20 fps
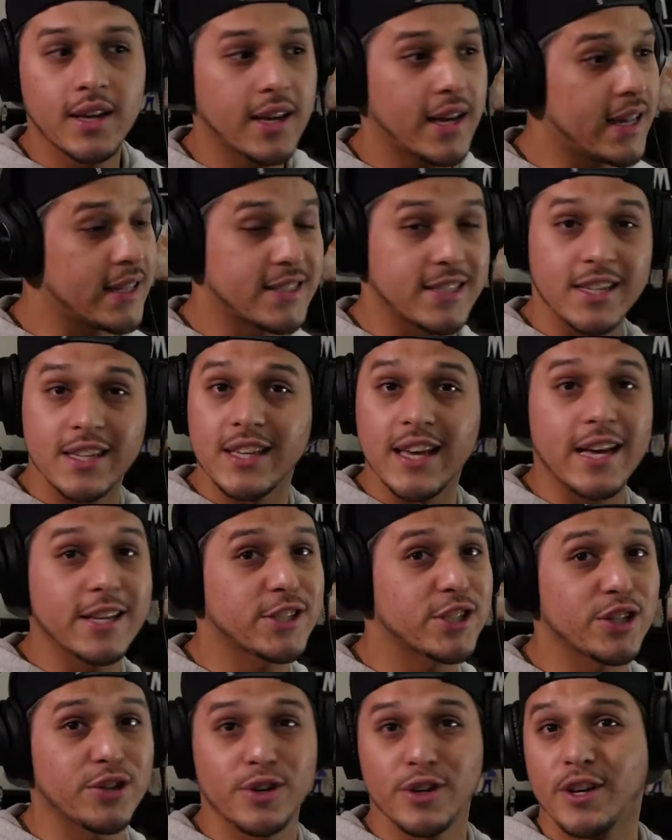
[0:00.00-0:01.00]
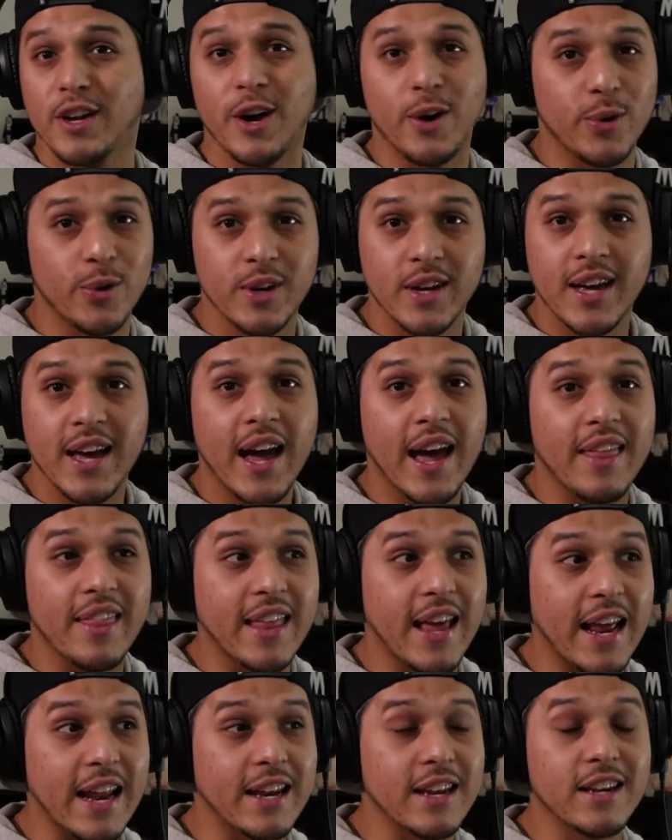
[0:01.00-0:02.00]
It's a yes or a no.
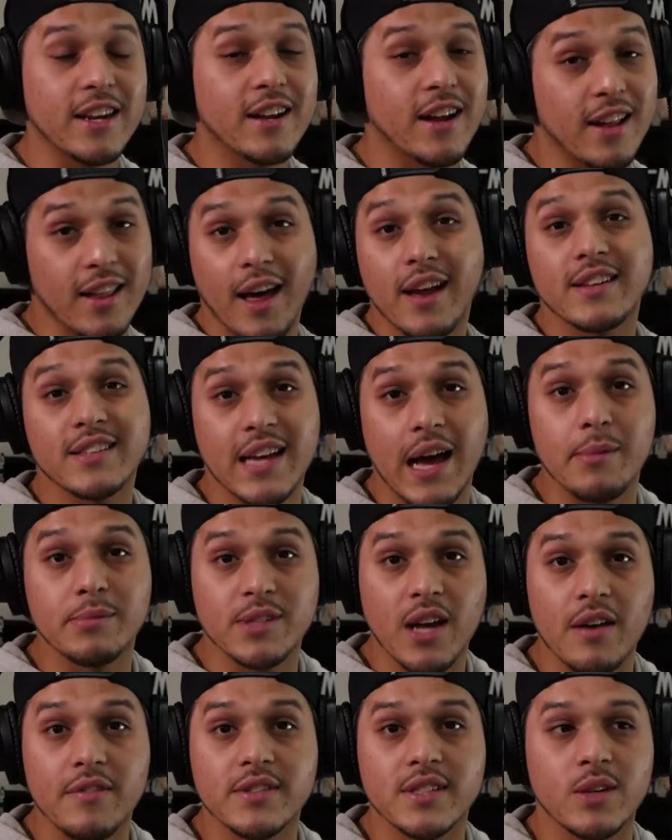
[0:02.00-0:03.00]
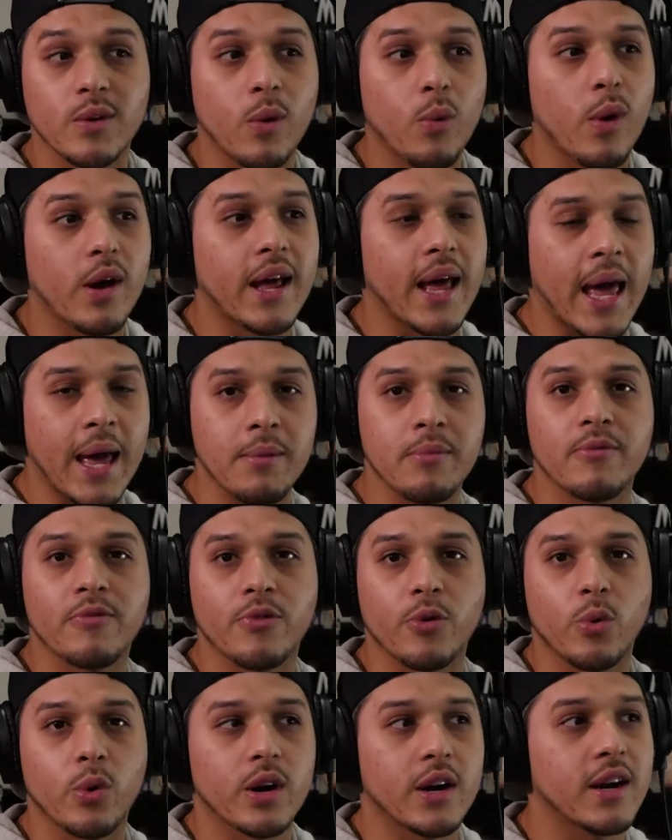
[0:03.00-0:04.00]
And a lot of times, obviously, you want to aim
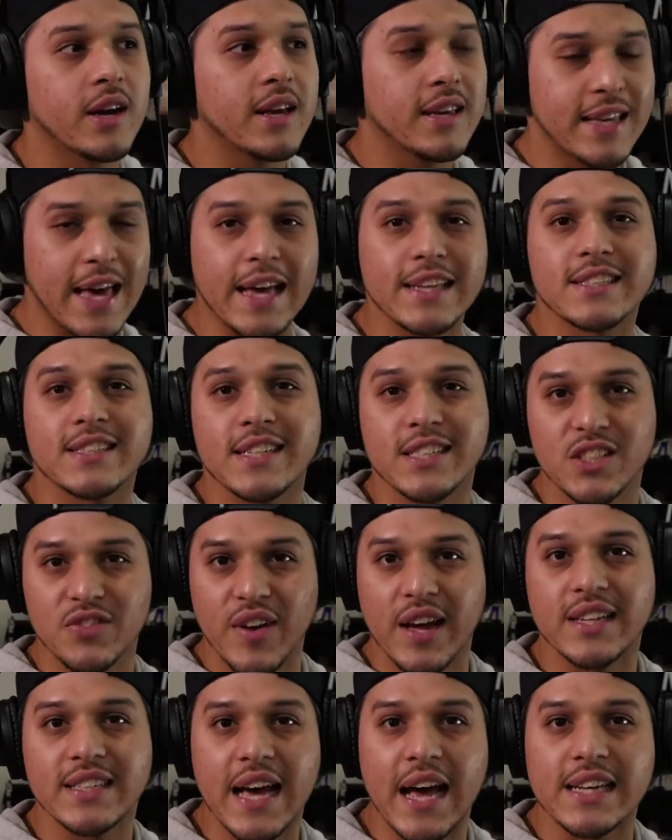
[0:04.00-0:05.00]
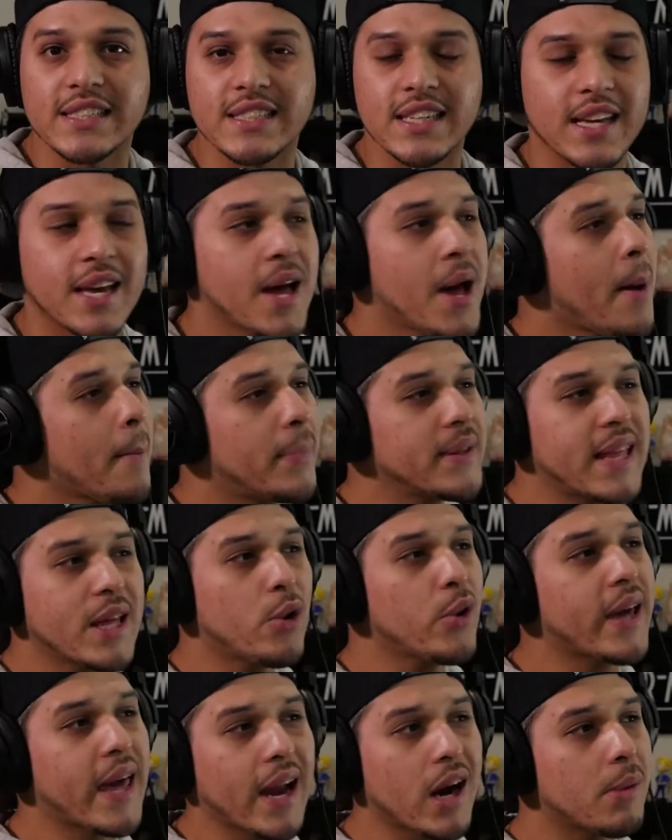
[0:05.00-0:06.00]
for, yes, it's fantastic, but they
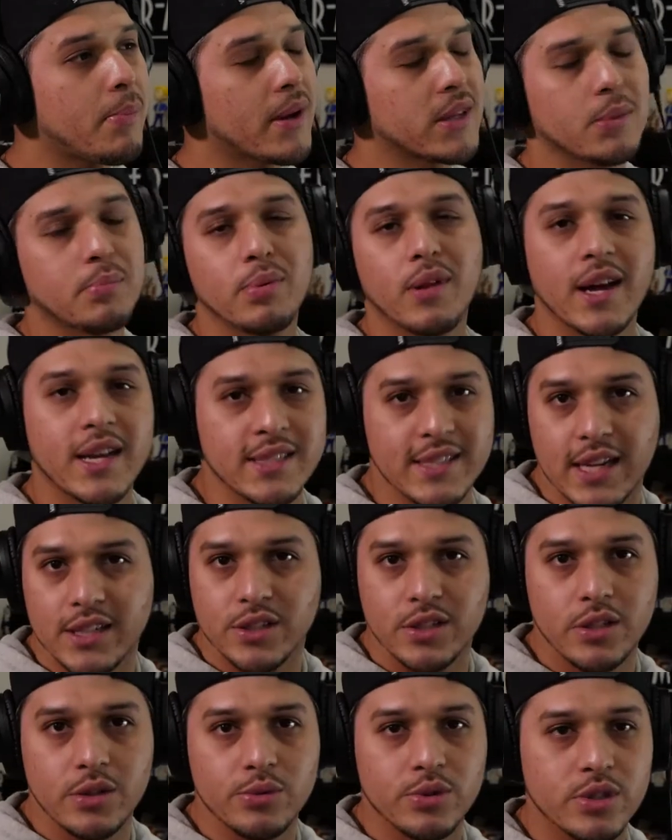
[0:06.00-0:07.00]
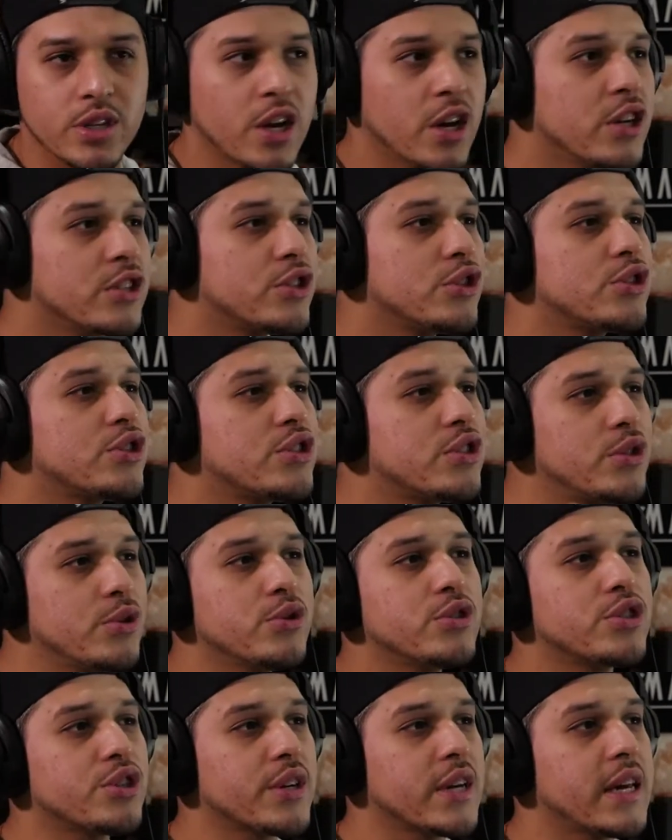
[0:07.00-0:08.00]
don't care about the plugins that you use. So just
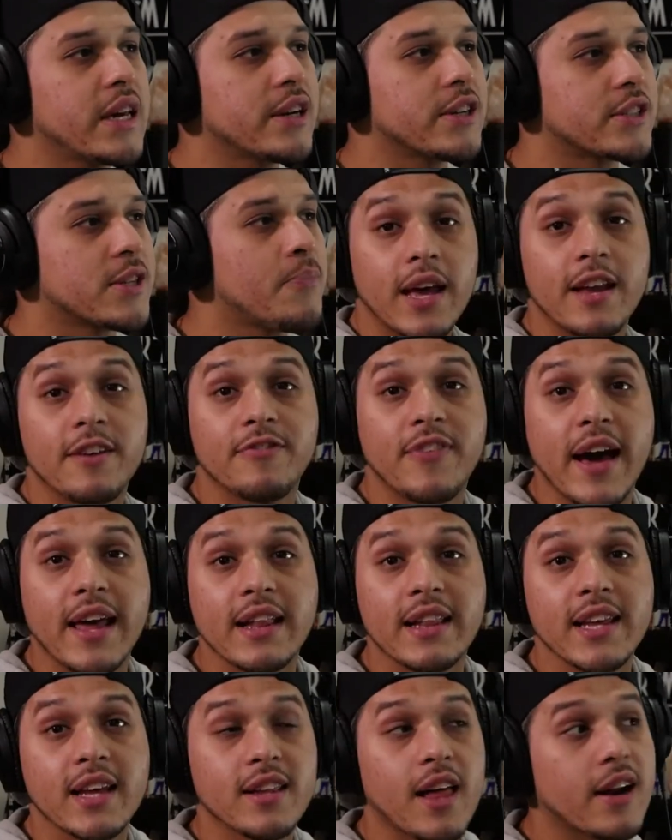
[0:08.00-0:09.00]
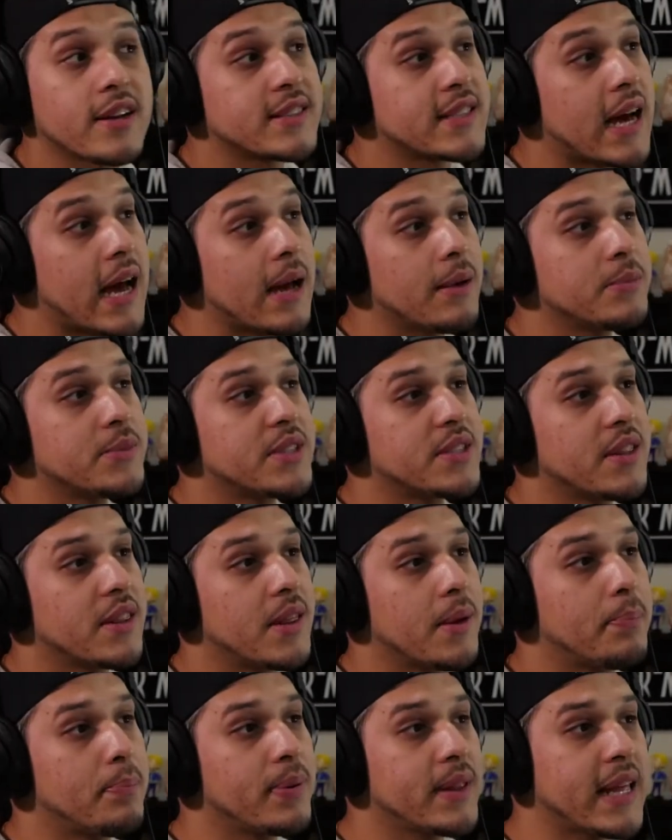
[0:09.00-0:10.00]
use your ears. And finally, a lot of times
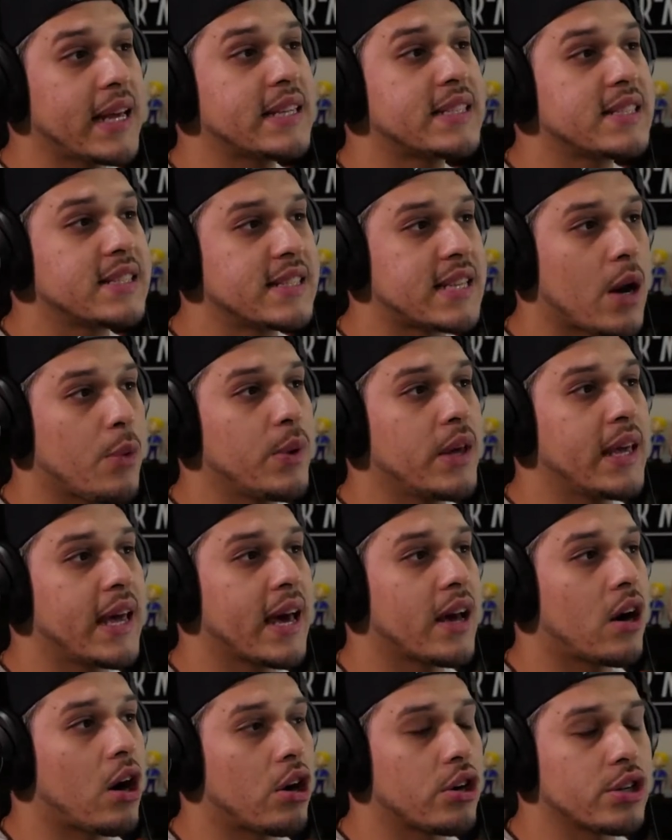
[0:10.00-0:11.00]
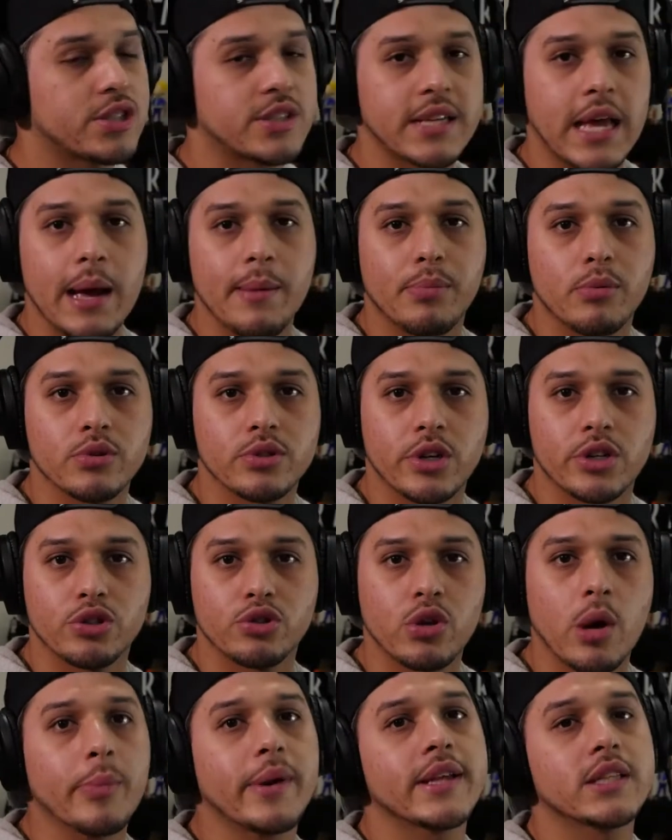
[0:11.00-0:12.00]
the places that we get our samples or
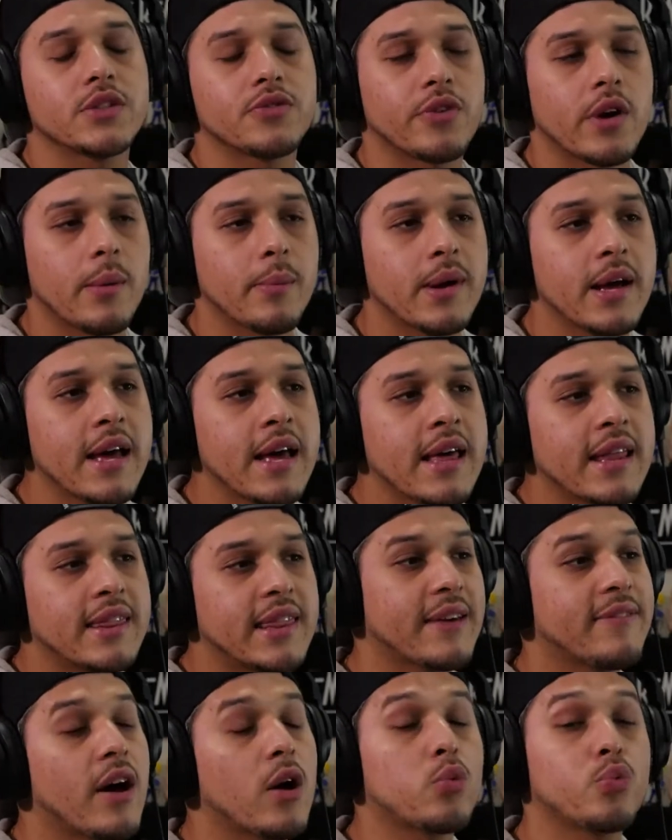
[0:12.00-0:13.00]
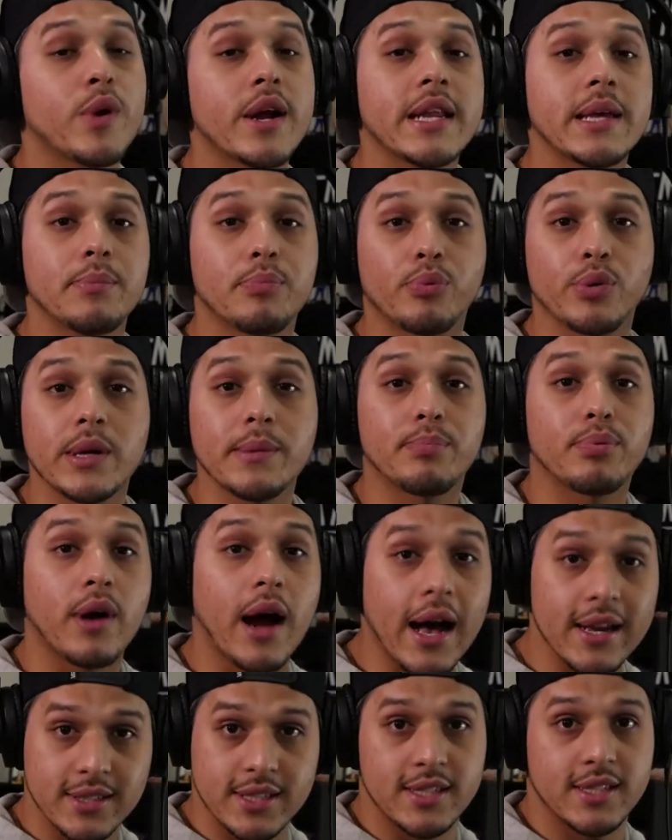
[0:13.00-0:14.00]
drum kits from, they've already
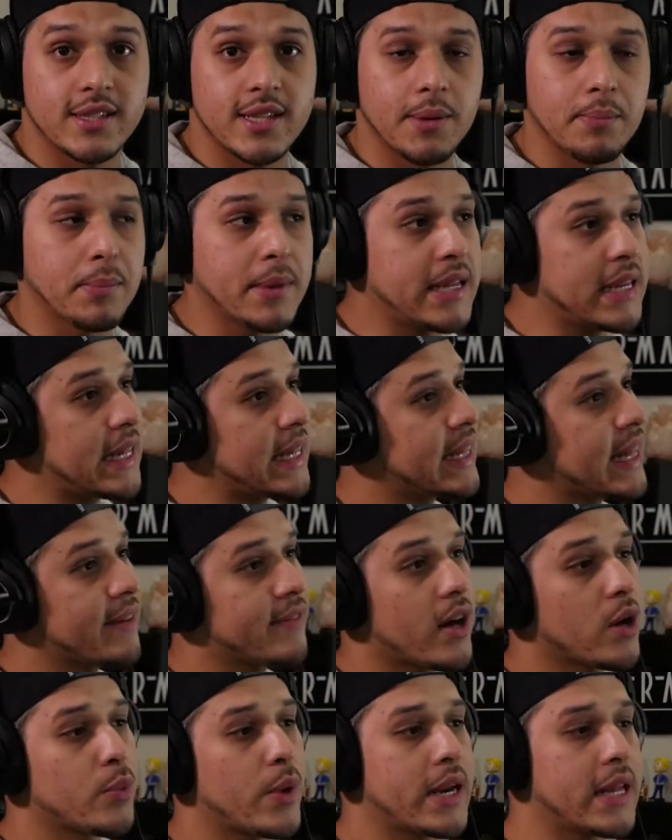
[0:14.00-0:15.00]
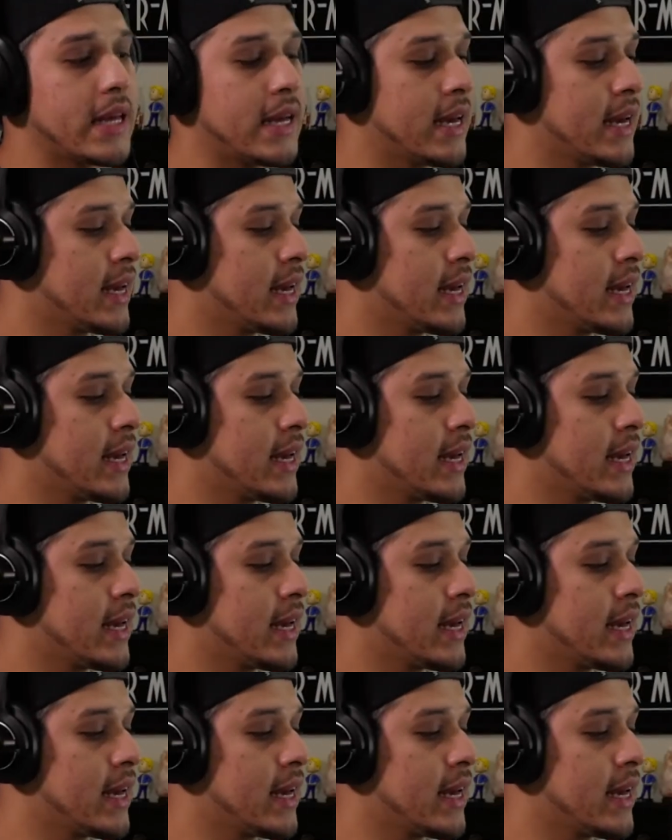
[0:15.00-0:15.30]
pre-processed them, meaning they've already,